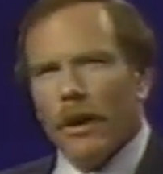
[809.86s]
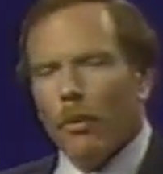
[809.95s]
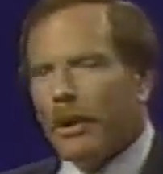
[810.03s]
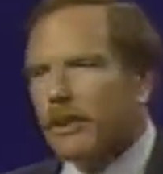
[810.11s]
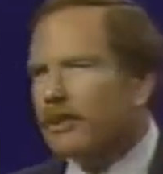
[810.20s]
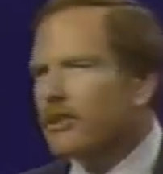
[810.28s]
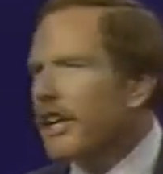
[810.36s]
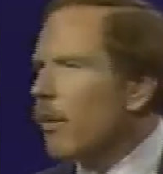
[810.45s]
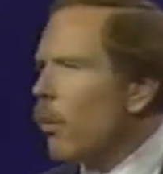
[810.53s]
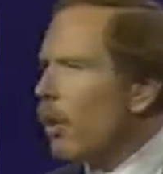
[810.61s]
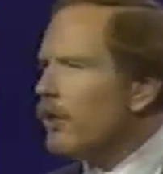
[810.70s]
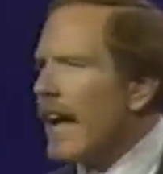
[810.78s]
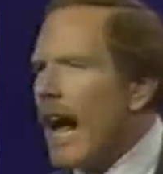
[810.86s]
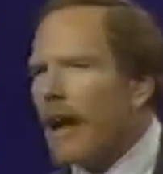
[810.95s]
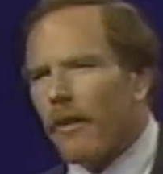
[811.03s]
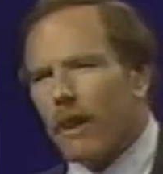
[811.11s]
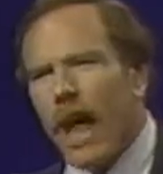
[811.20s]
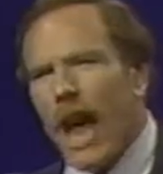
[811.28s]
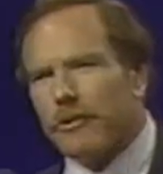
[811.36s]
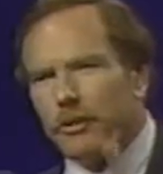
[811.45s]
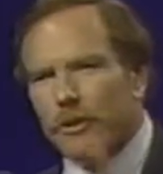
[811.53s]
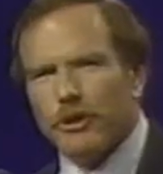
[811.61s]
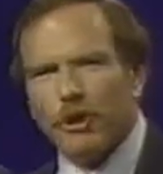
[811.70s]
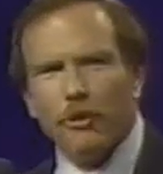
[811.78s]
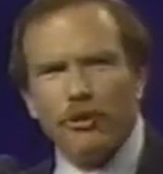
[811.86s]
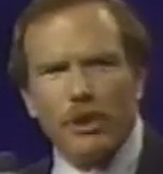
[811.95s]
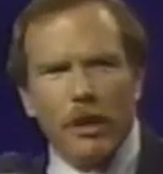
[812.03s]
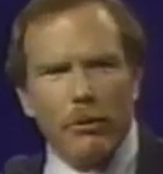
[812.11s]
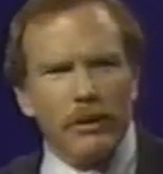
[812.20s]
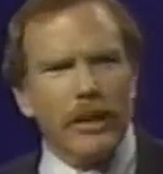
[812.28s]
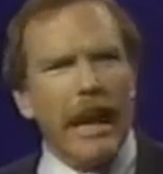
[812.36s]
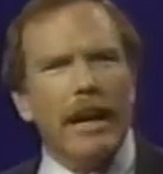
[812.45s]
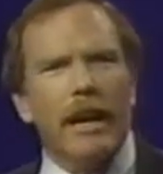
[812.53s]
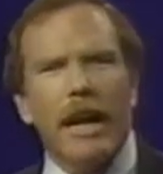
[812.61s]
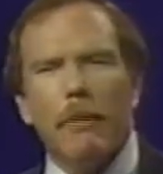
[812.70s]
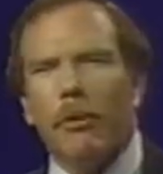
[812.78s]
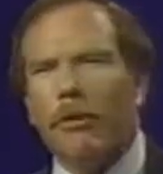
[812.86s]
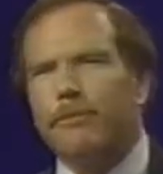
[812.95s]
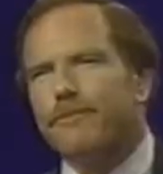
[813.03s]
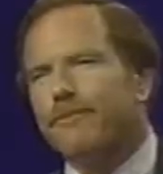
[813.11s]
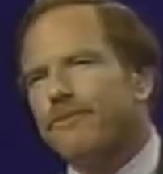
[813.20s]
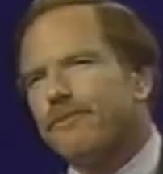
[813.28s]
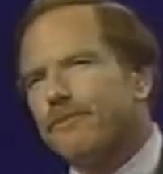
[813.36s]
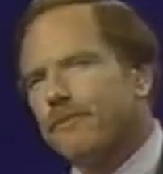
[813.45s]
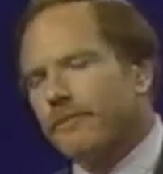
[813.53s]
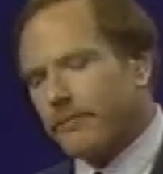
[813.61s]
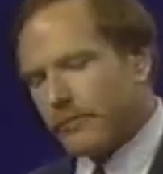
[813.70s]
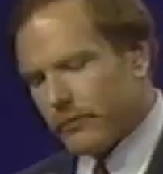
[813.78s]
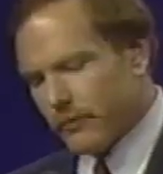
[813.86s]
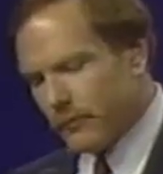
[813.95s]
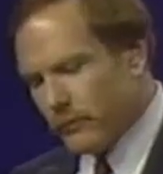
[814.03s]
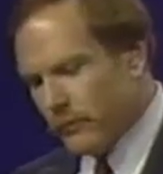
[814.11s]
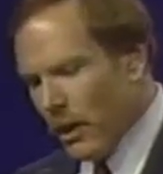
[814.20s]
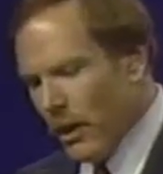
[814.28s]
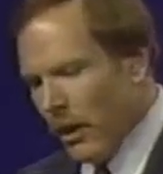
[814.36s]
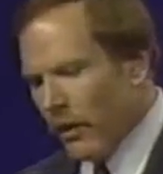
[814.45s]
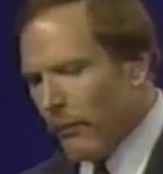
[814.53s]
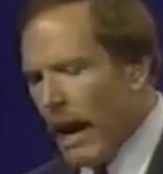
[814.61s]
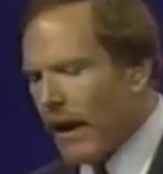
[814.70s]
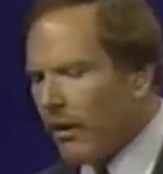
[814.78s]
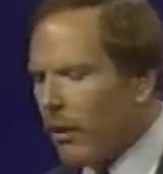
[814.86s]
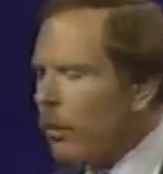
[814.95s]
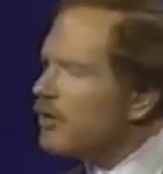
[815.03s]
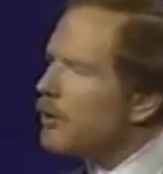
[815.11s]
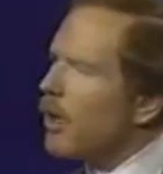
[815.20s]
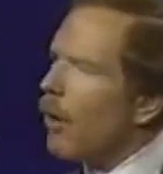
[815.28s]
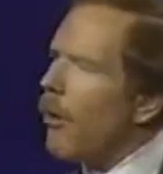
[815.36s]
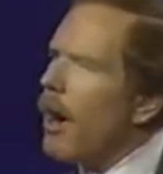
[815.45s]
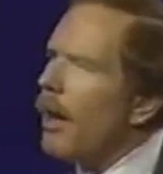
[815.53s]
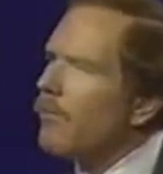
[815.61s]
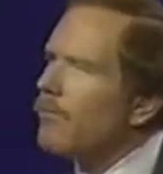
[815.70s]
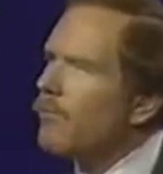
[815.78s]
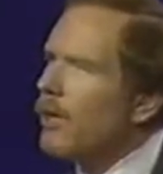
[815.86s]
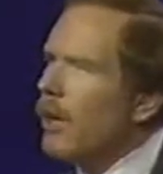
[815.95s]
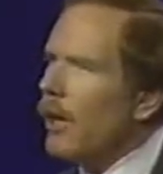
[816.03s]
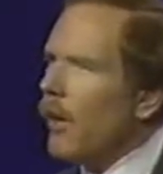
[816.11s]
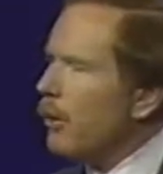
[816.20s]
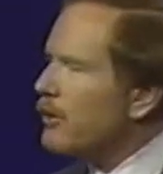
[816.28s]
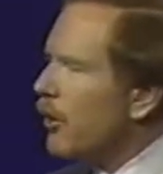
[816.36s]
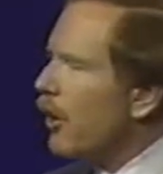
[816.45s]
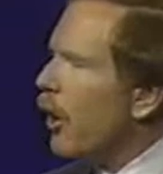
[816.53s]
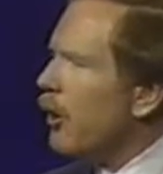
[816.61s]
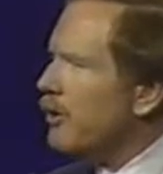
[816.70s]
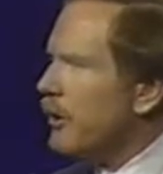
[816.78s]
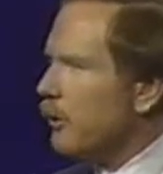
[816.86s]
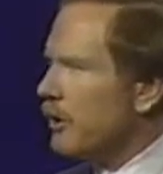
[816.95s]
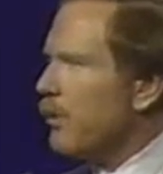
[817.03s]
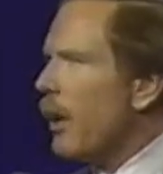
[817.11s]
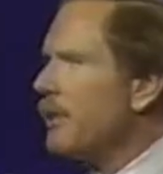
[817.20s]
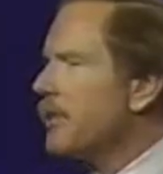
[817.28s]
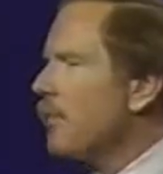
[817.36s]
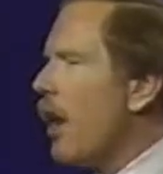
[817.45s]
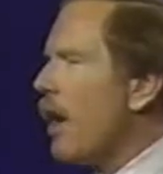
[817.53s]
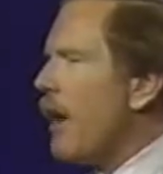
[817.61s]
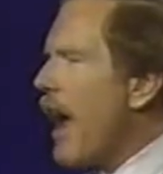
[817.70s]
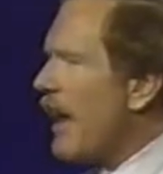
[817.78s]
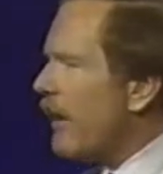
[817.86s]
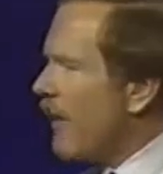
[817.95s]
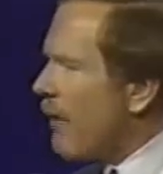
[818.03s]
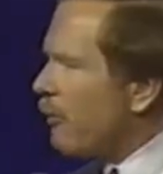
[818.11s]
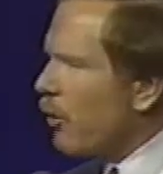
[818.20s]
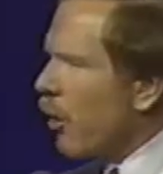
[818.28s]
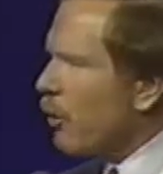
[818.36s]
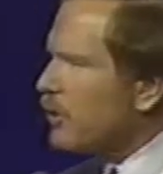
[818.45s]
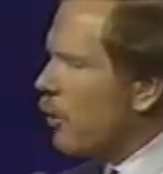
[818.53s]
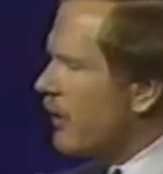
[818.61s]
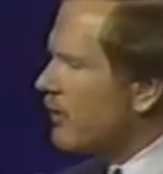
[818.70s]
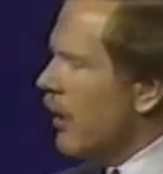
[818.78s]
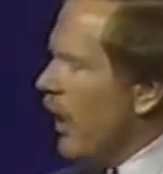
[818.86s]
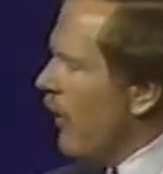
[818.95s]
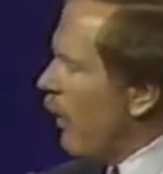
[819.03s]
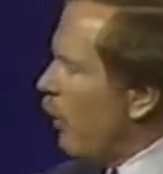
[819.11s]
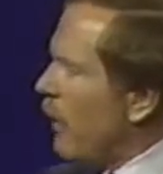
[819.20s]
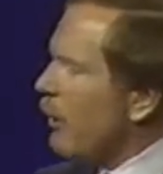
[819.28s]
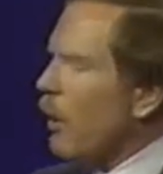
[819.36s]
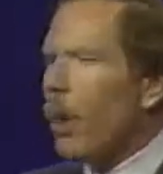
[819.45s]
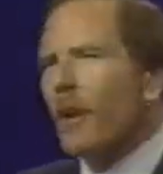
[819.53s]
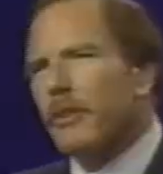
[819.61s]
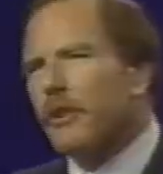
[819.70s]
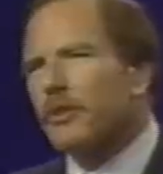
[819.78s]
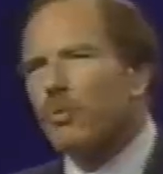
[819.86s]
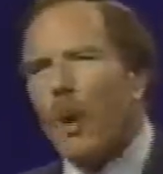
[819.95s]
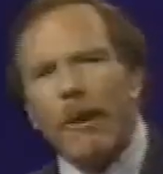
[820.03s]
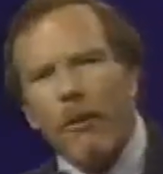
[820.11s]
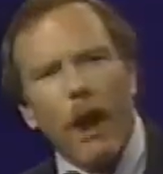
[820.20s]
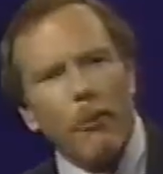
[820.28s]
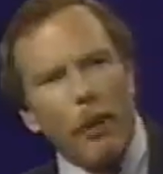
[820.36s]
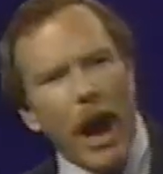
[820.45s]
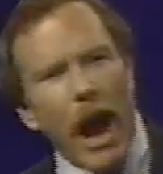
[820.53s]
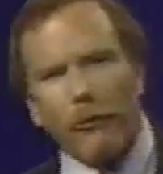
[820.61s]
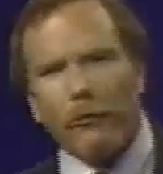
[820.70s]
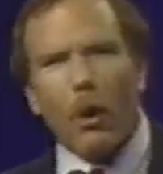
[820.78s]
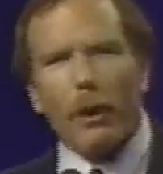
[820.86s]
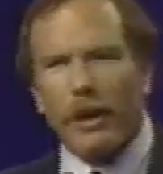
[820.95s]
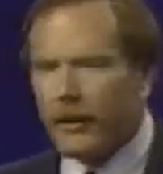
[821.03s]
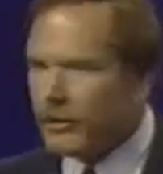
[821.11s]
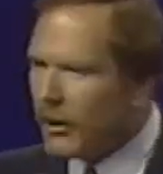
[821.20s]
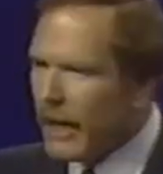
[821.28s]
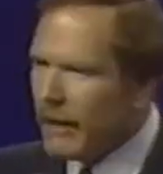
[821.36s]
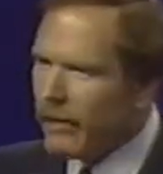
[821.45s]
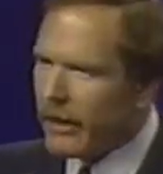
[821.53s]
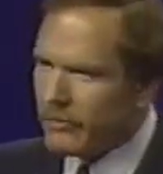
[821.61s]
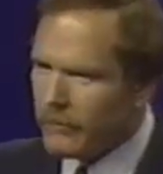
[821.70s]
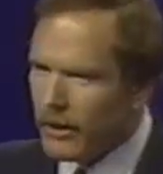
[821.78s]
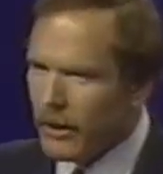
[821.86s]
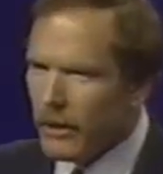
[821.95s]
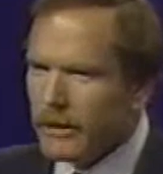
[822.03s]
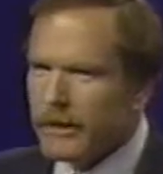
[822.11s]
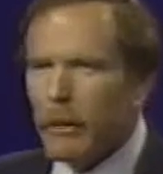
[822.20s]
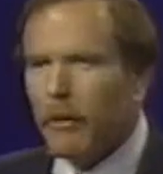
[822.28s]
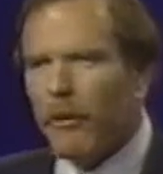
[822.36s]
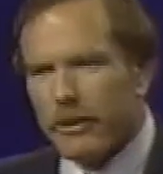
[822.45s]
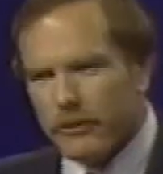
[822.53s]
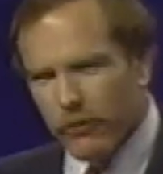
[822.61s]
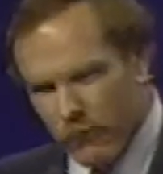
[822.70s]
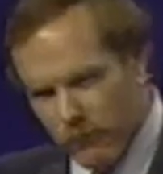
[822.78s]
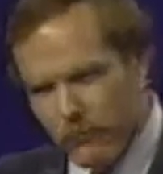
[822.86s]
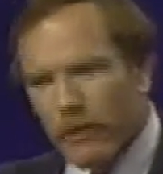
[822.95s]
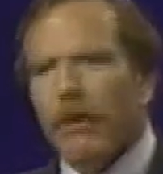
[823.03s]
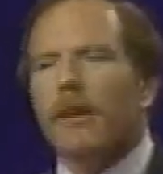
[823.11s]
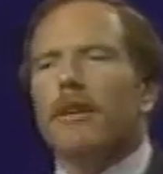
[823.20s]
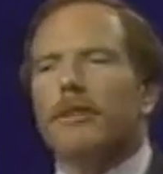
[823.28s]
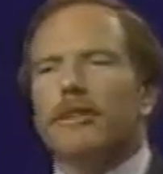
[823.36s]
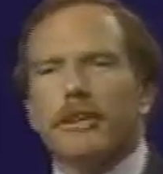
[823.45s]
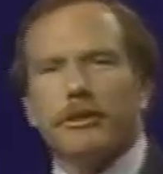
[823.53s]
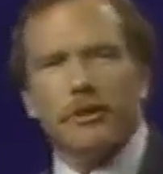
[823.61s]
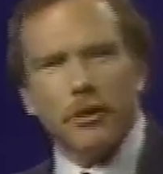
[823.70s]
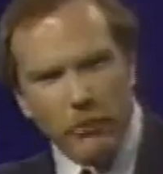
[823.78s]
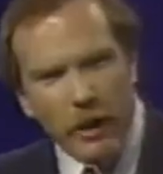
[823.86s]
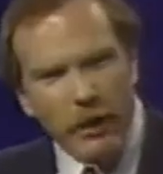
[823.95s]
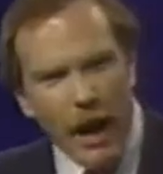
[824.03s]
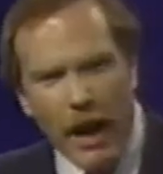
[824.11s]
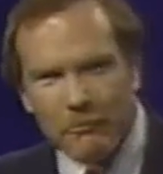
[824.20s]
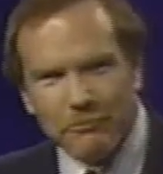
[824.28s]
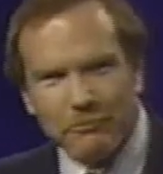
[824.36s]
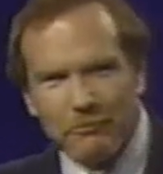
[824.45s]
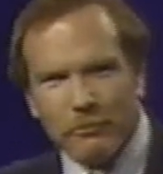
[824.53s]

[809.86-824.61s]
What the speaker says: And we can see it worked out in the lives of his two children, Cain and Abel. The battle that was to go on. There was a curse that was placed upon man, and that curse was that we were to work by the sweat of our brow from morning until evening. Some of us from 6 till midnight.